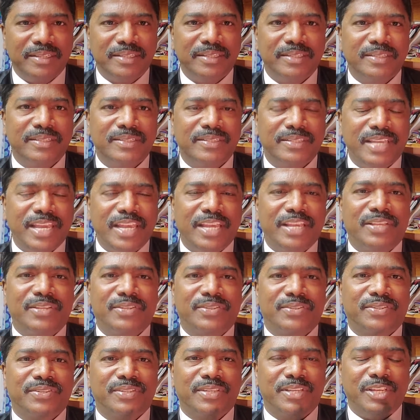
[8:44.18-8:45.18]

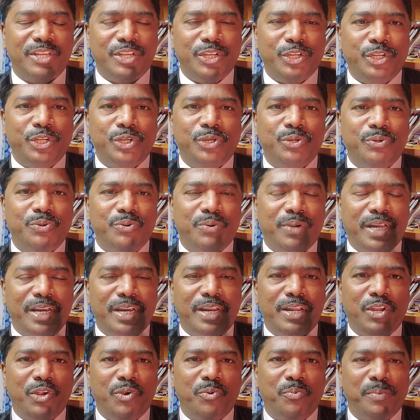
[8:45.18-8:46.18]
seeks you
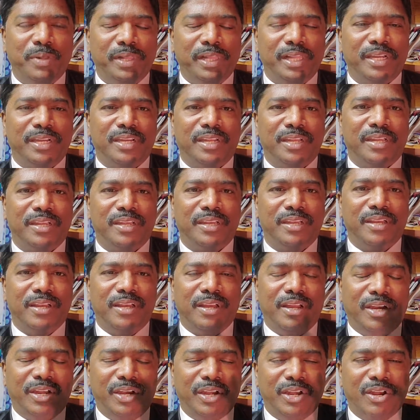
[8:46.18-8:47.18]
in humility,
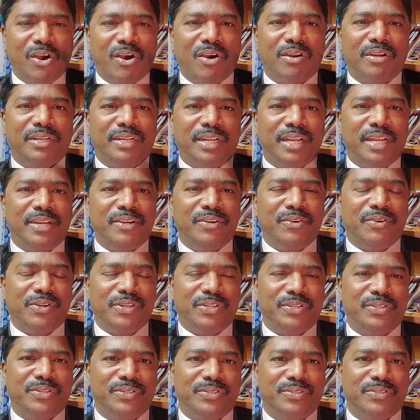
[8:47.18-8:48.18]
not in
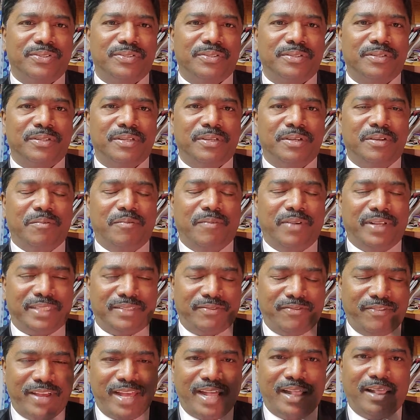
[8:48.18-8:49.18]
riches. But
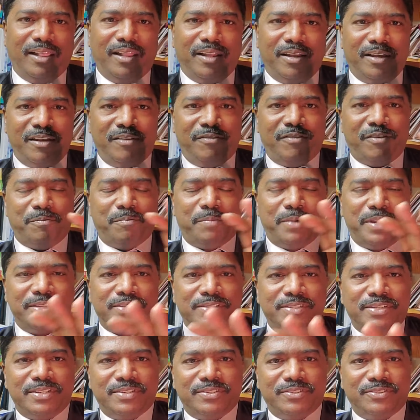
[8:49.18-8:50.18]
well, if a
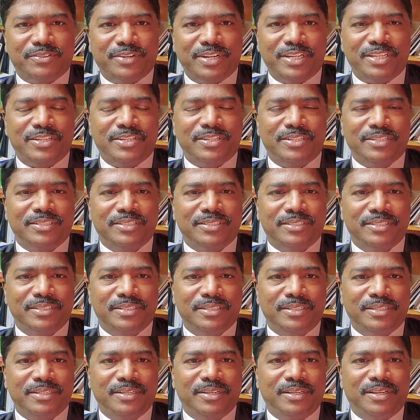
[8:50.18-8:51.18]
person is rich,
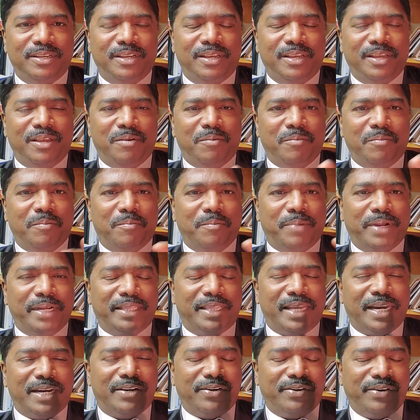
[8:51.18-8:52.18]
but
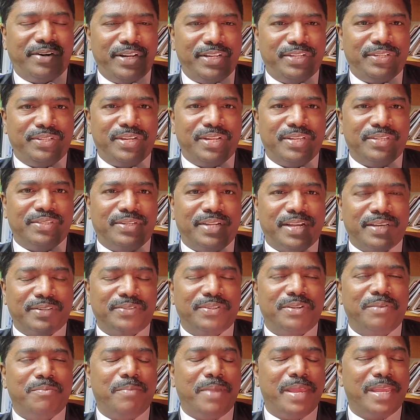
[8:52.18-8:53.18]
that richness
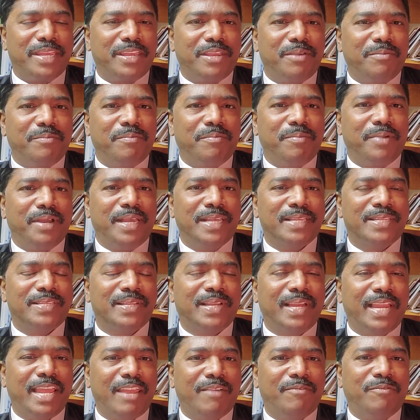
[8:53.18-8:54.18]
doesn't make him a
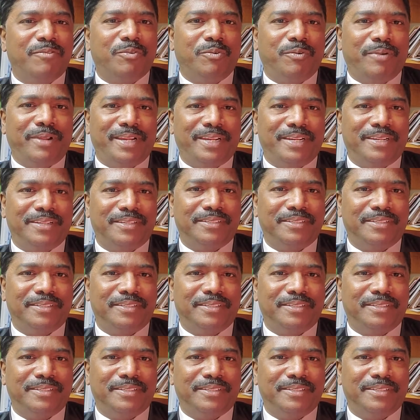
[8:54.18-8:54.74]
slave to it.